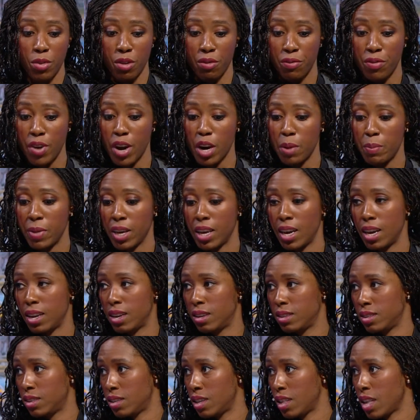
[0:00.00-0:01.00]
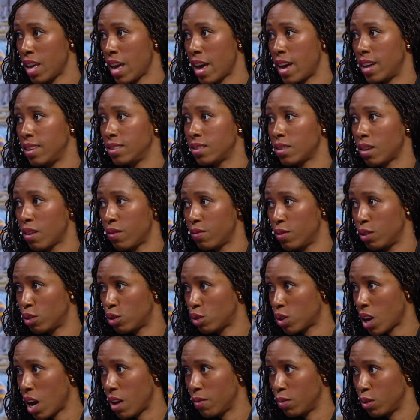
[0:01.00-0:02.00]
very beginning to the end of the
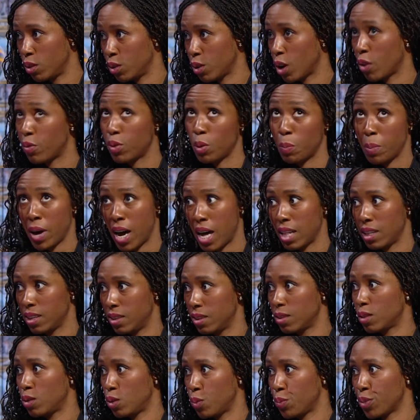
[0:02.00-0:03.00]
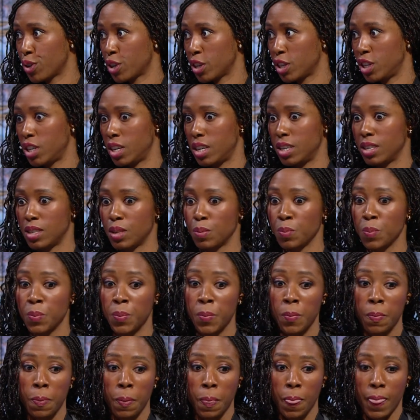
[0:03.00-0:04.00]
travel, of the path to purchase.
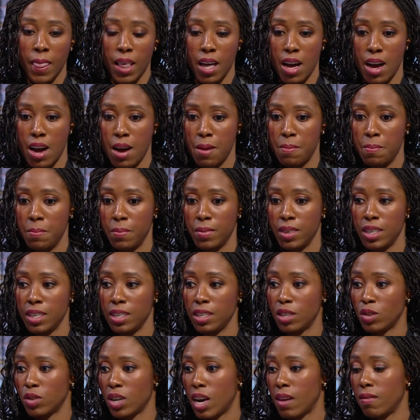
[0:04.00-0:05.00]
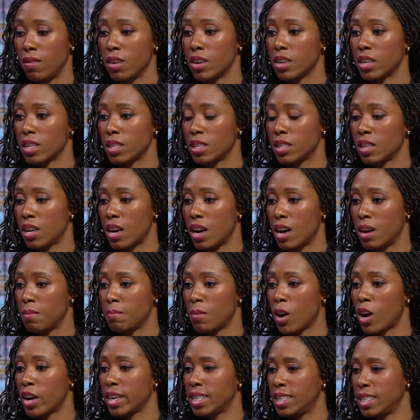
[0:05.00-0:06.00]
These travelers
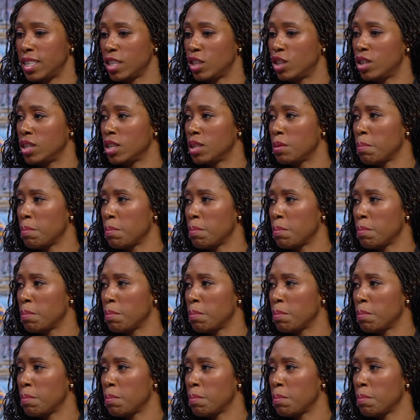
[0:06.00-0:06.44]
are ditching